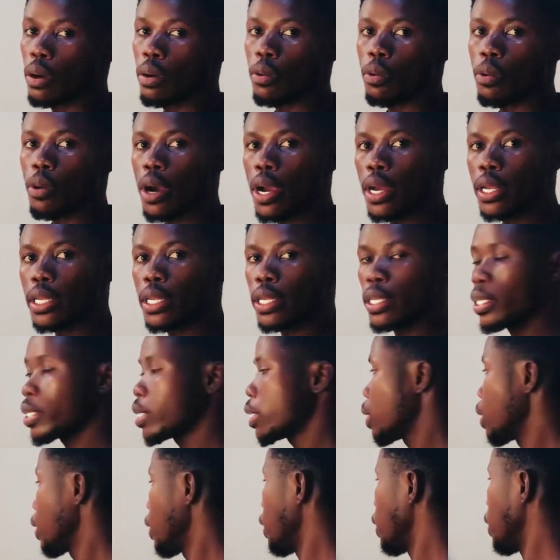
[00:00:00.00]
Where this
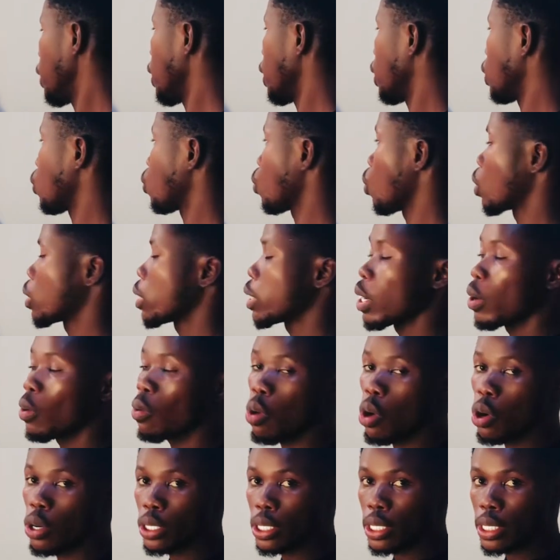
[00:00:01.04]
c is what? A
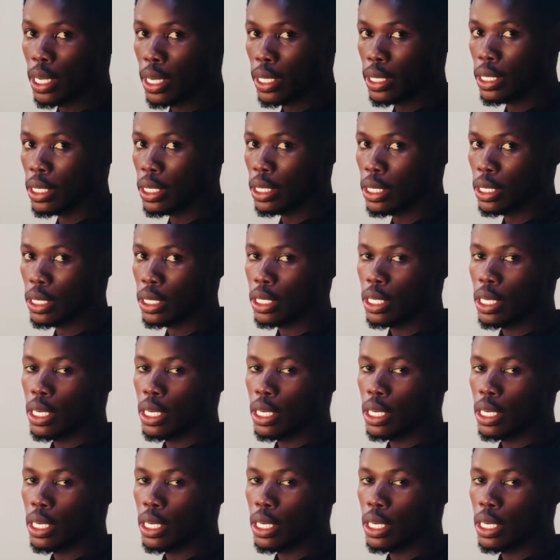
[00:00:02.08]
constant.